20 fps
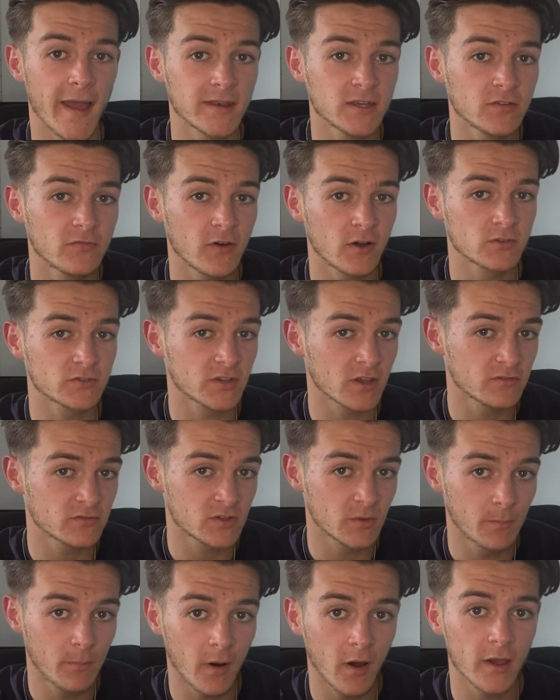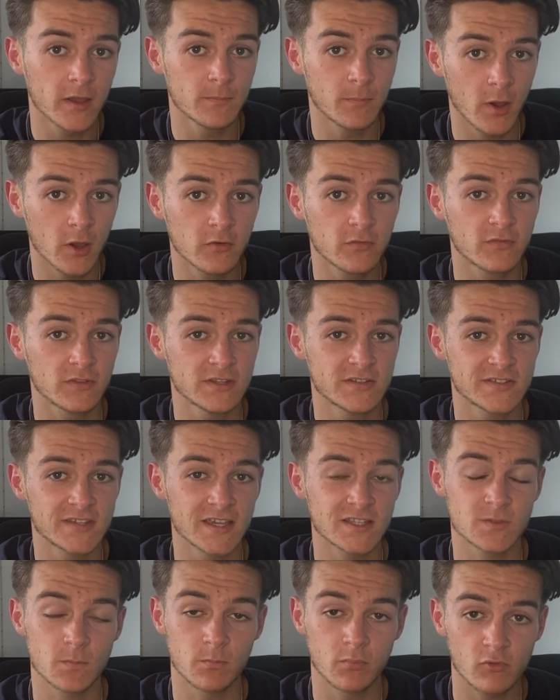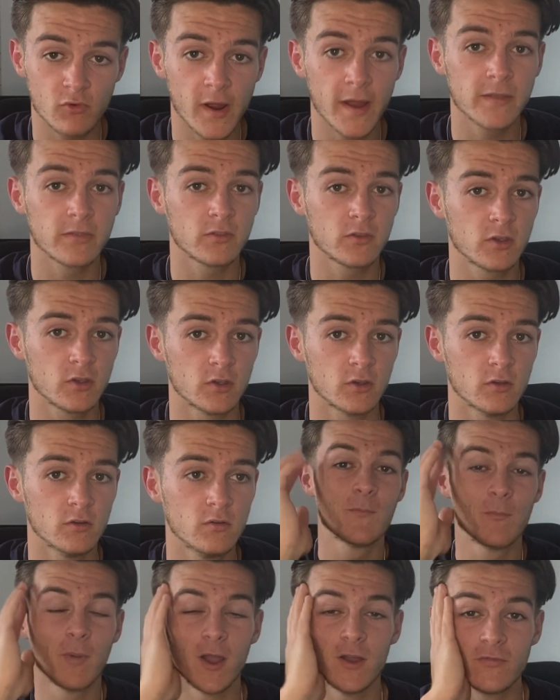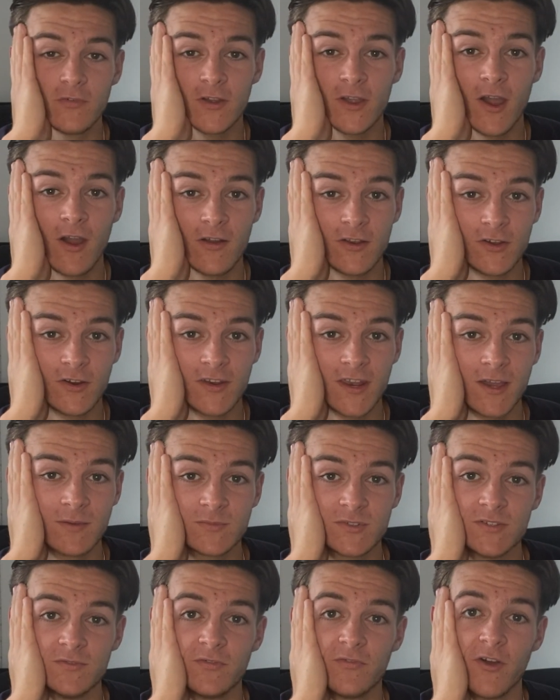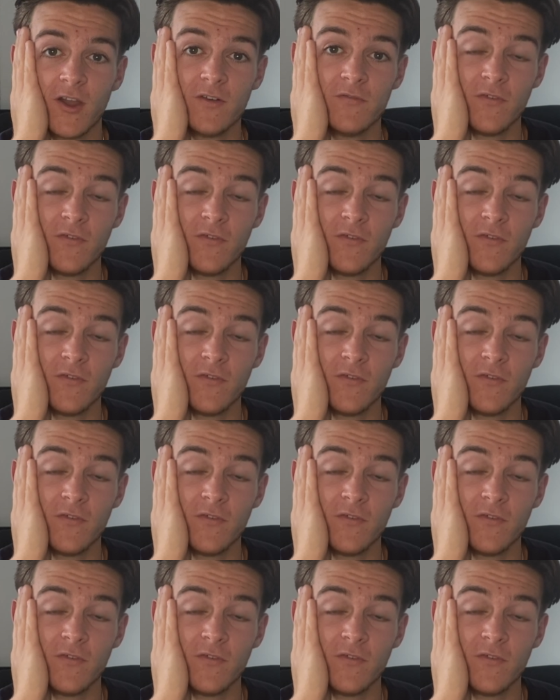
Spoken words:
if I was going to buy both of these sets brand new, both are currently on Amazon for over